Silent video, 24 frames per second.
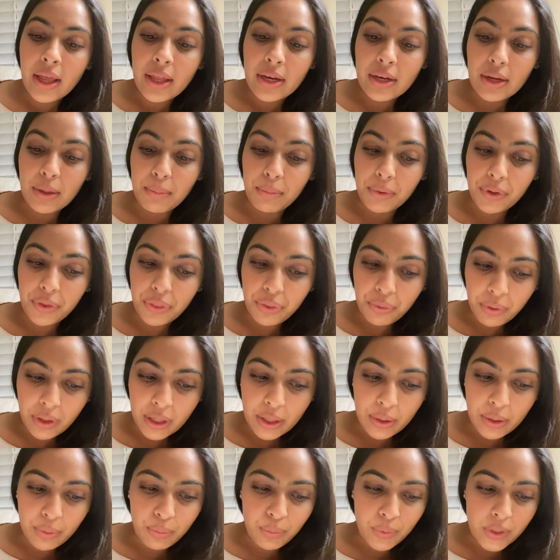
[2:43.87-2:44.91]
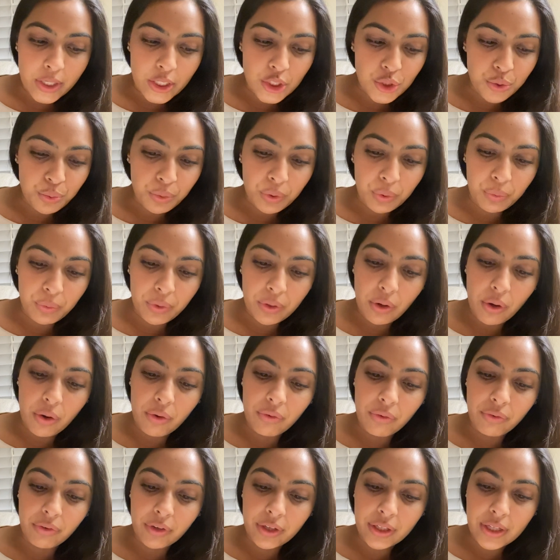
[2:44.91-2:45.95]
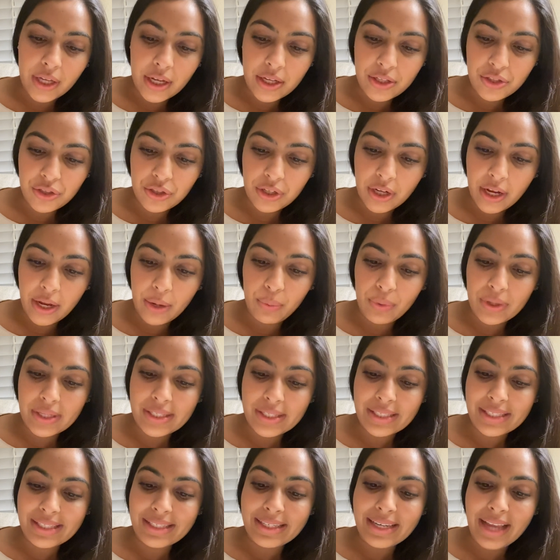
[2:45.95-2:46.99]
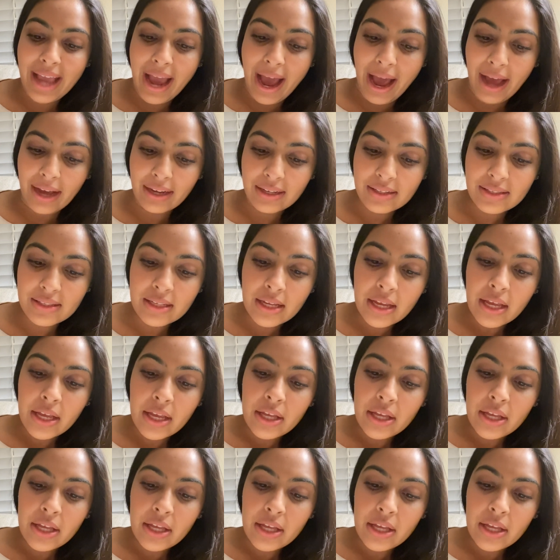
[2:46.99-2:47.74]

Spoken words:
Number three, which we went over yesterday, was knacks.